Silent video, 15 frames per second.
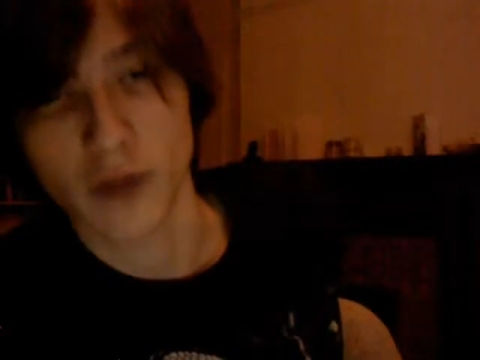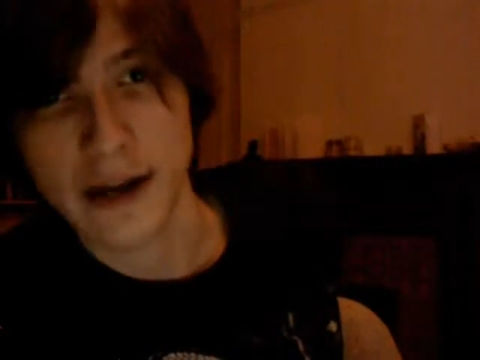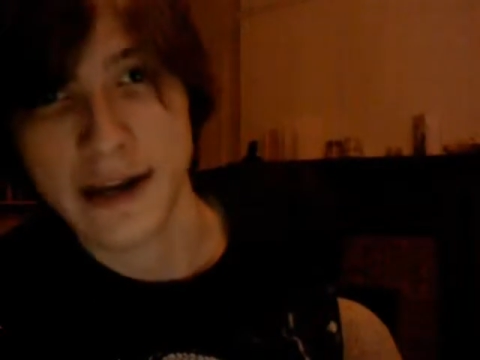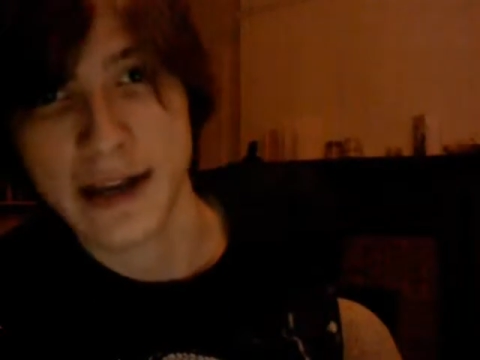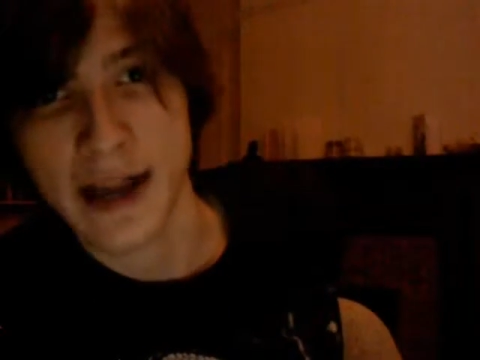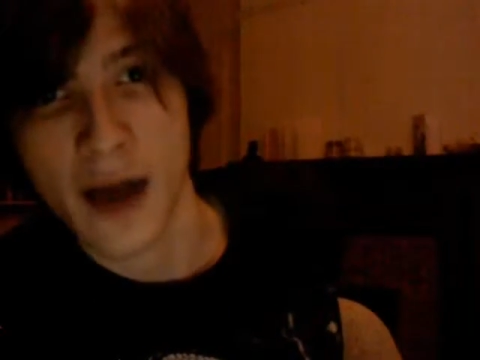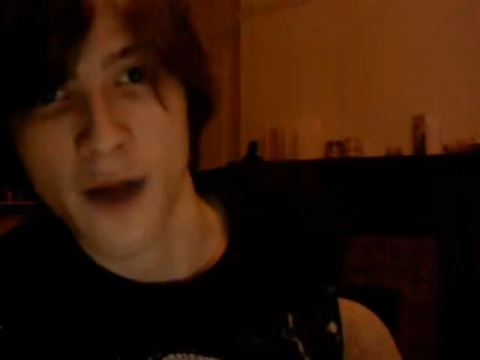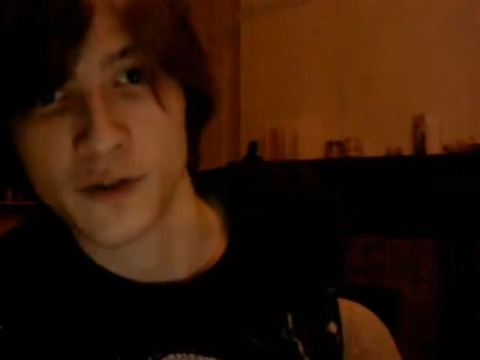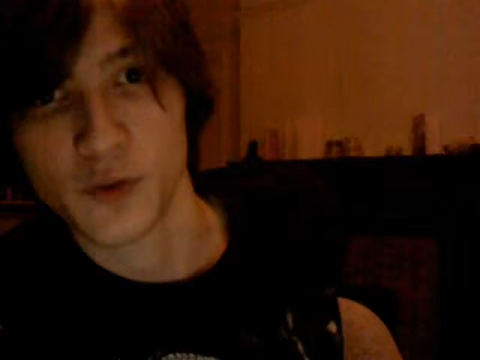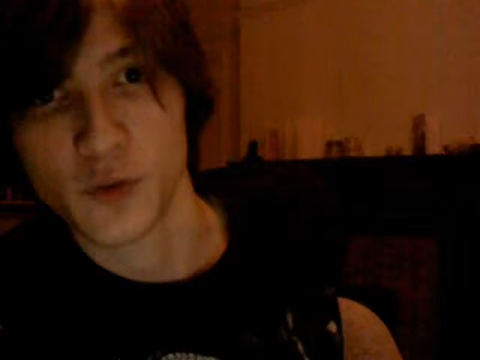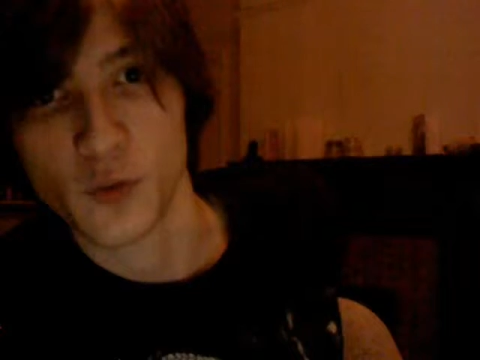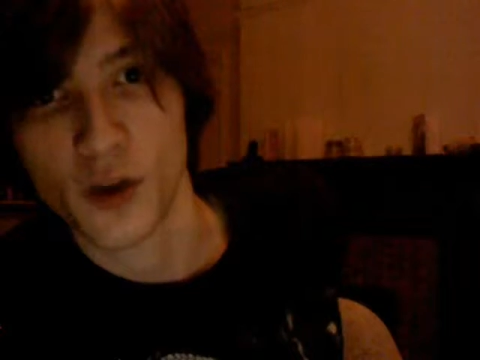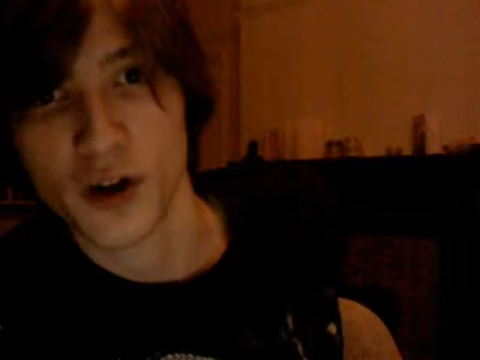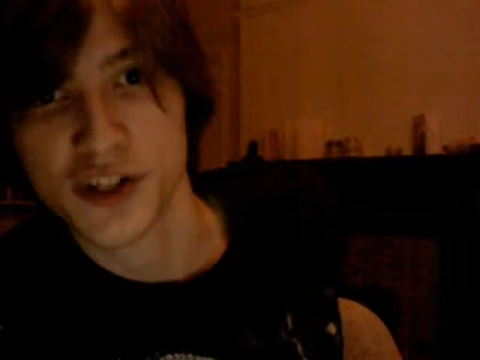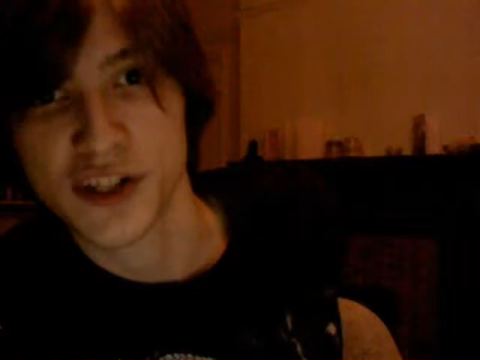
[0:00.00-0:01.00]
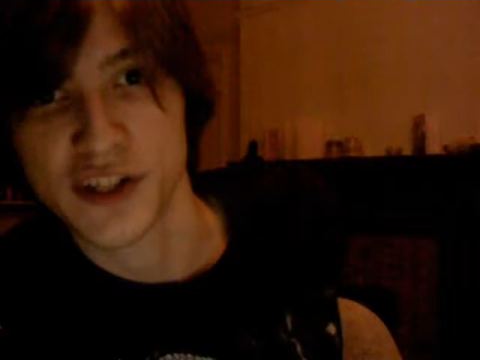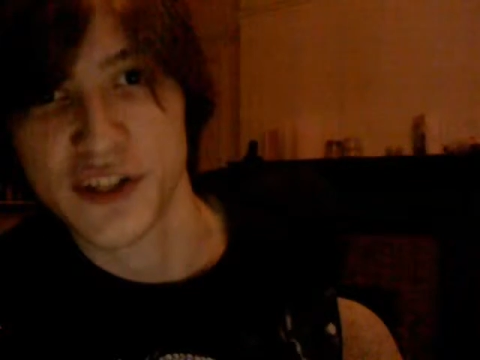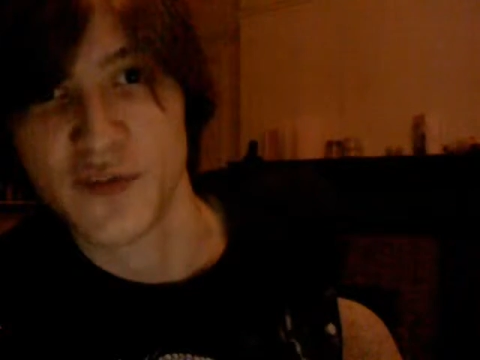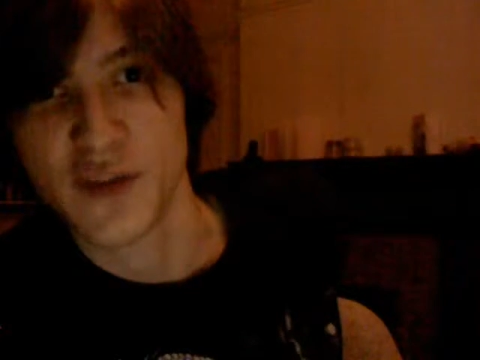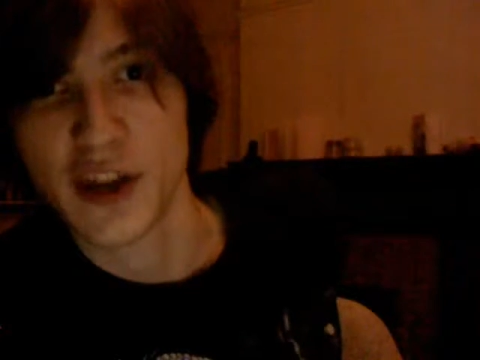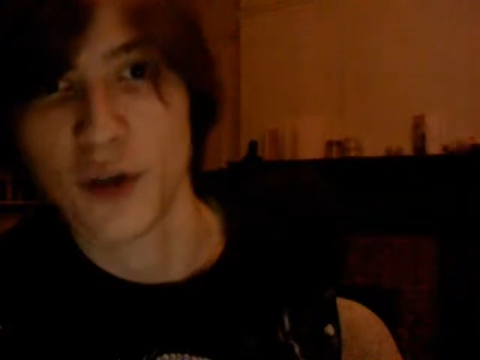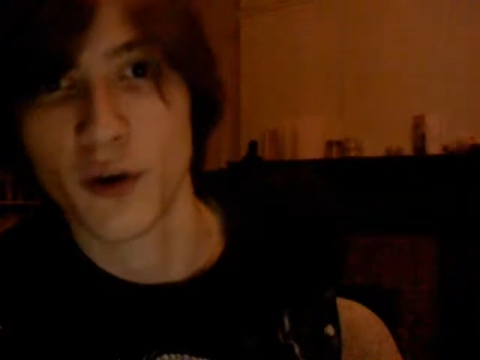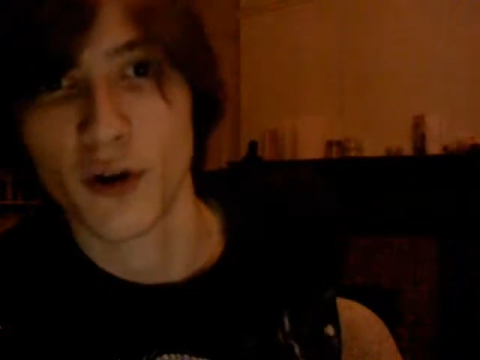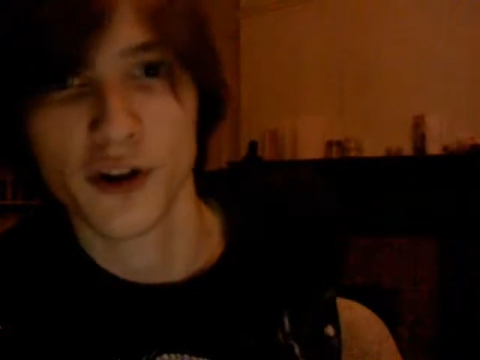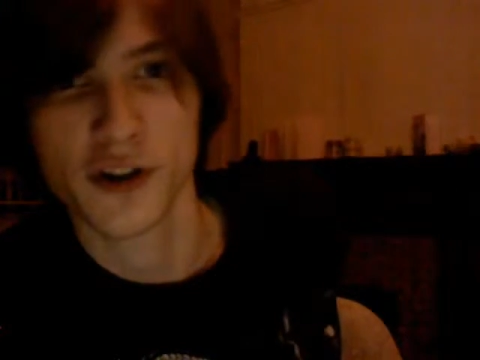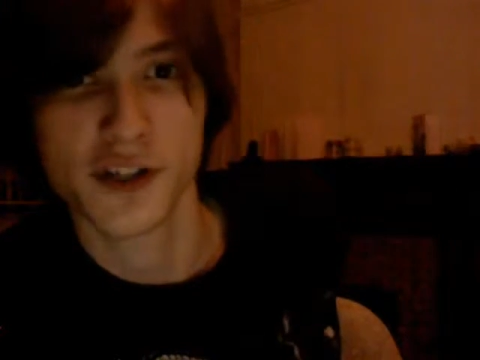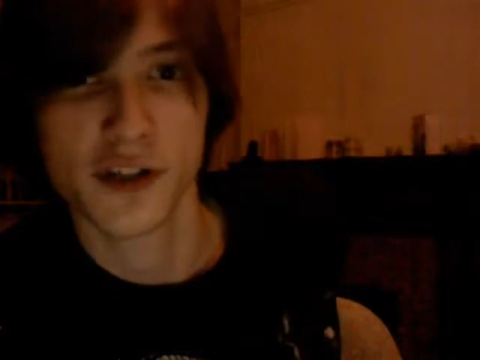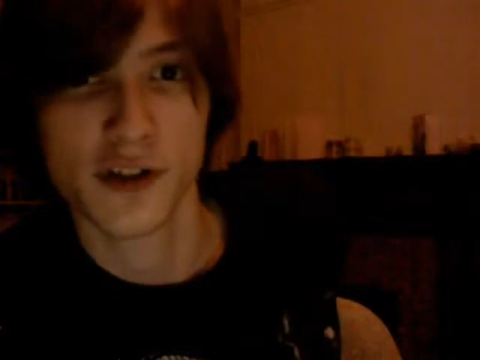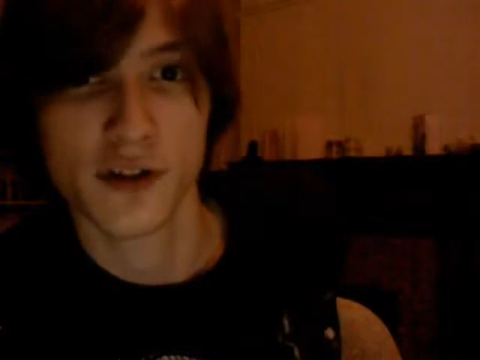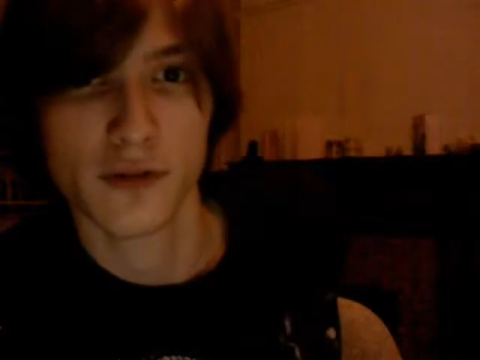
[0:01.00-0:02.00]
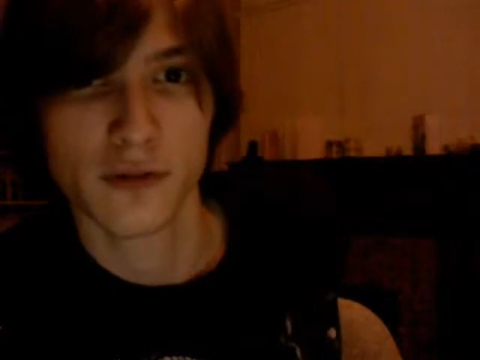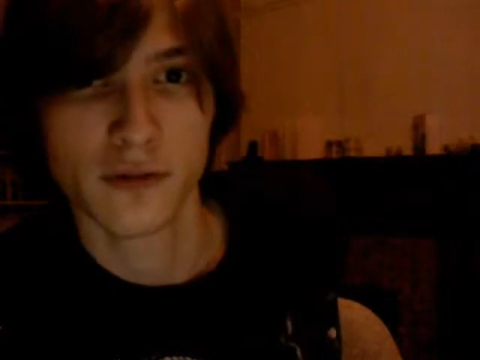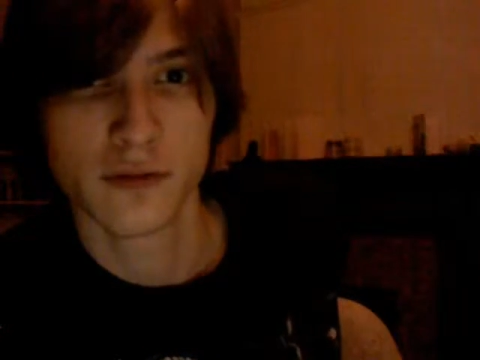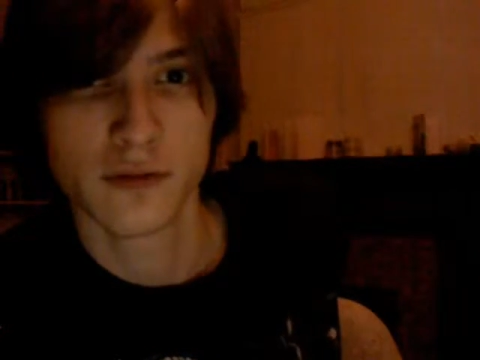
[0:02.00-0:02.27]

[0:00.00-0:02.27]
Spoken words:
right now as you watch this video, aren't you?